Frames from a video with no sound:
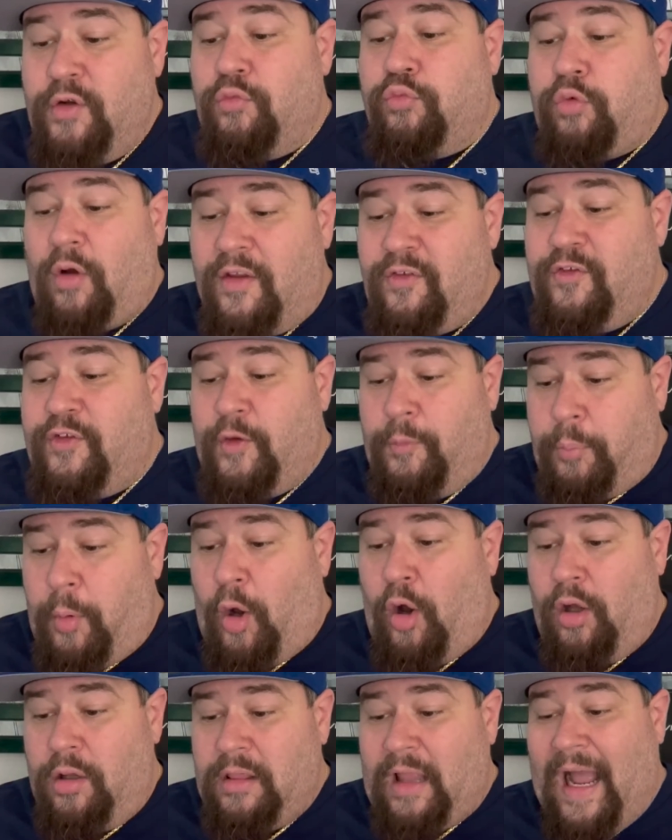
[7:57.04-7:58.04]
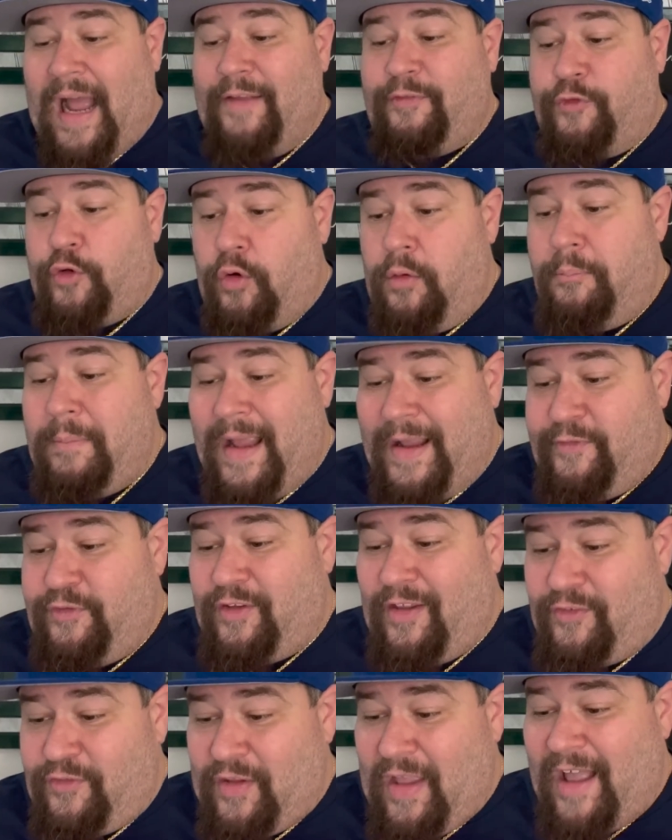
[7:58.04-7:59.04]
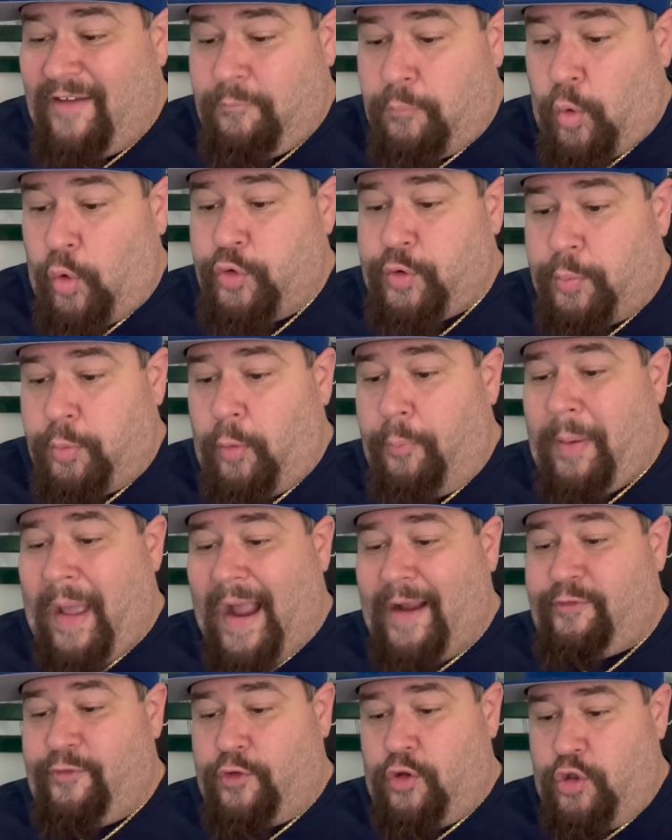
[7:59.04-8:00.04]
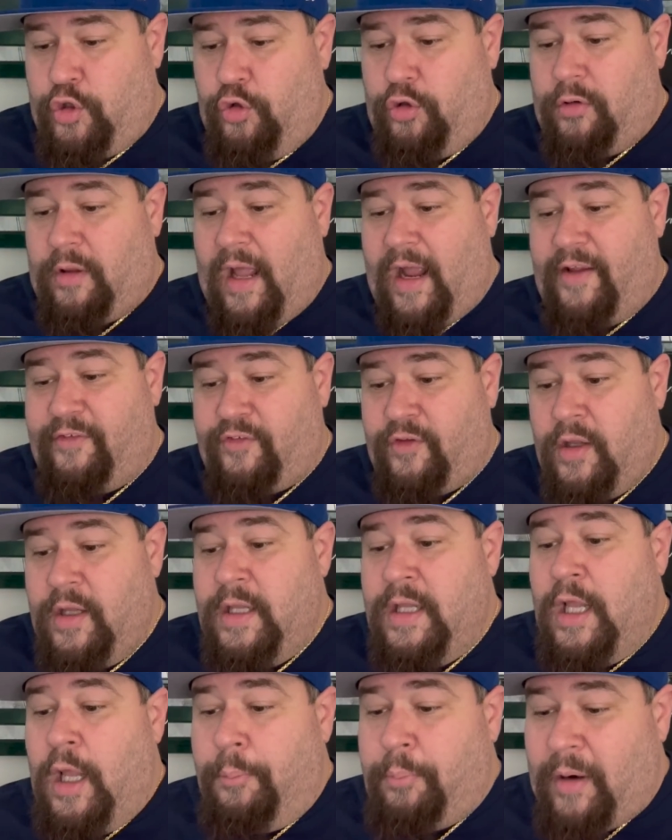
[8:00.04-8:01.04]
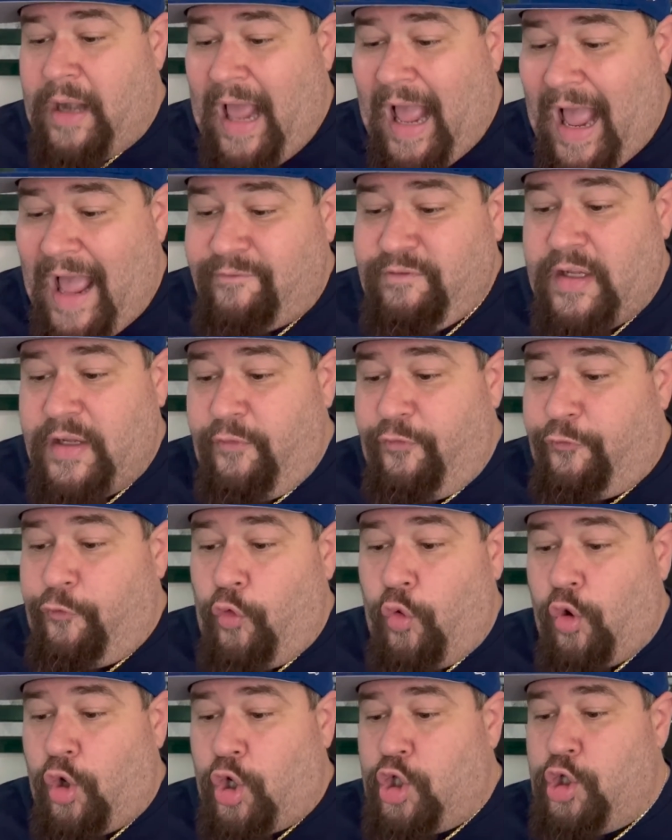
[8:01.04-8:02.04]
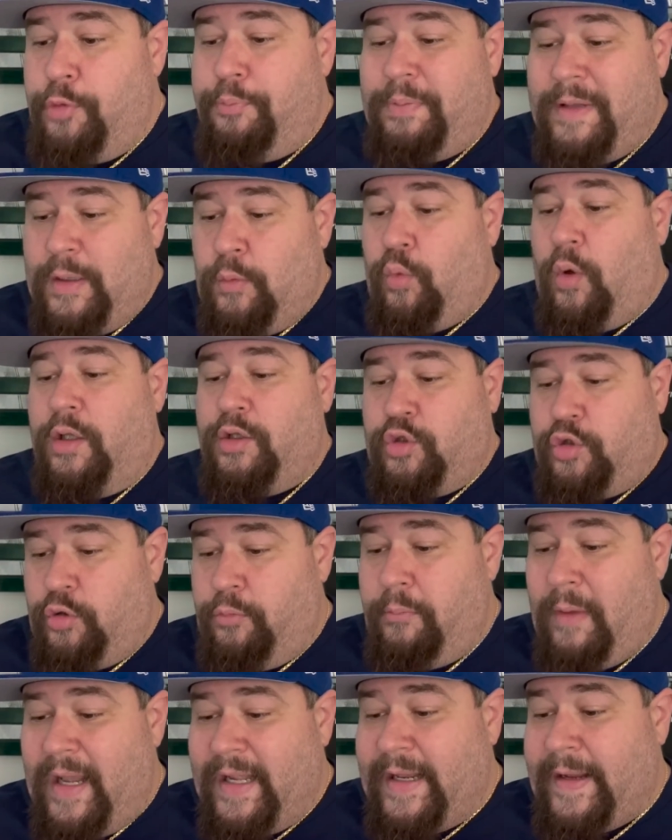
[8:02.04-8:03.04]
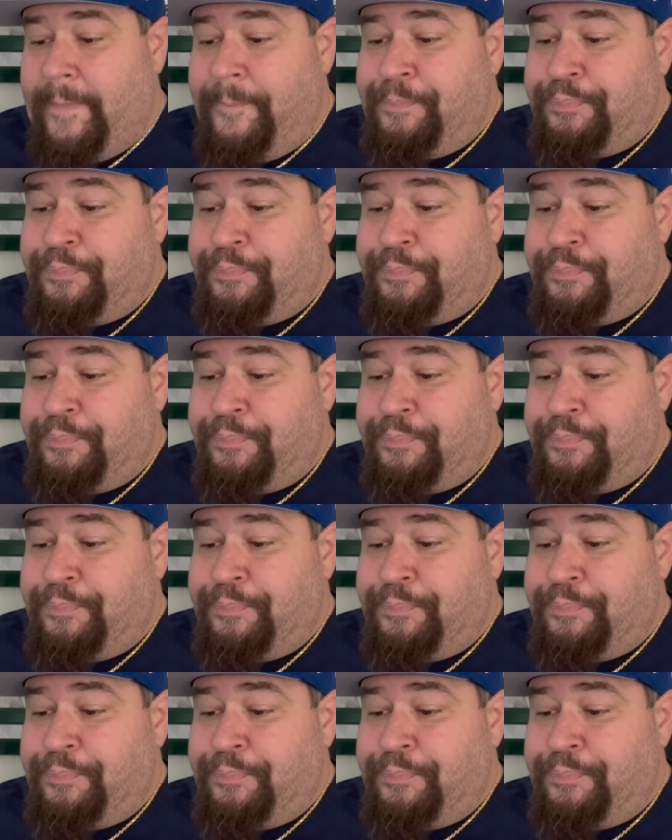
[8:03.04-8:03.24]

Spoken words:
runs the ball a lot, so it makes sense to have multiple backs to utilize. But having four could be one too many,